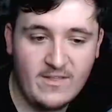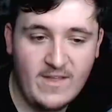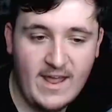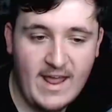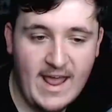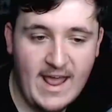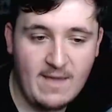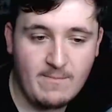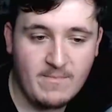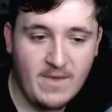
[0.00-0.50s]
Why do
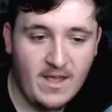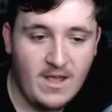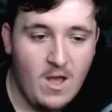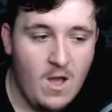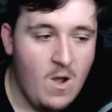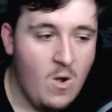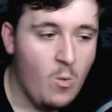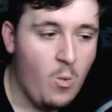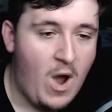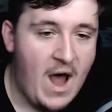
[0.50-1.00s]
they hate me?
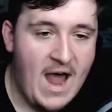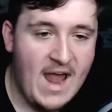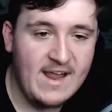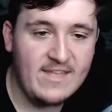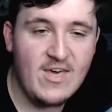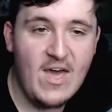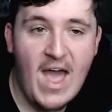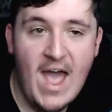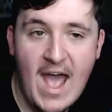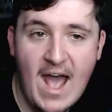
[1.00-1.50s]

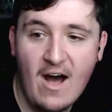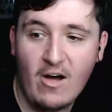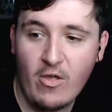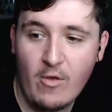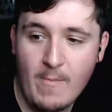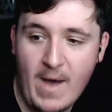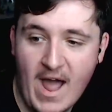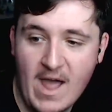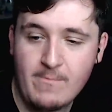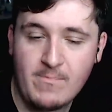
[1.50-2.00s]
Why the
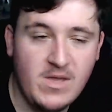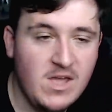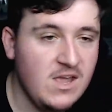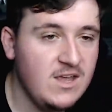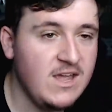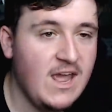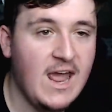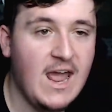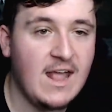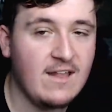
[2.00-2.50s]
hell am I
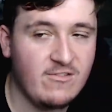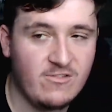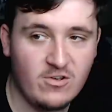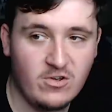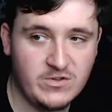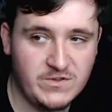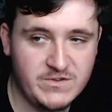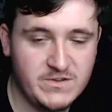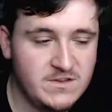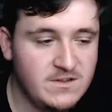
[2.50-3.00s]
being
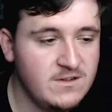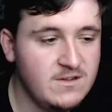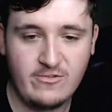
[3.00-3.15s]
canceled?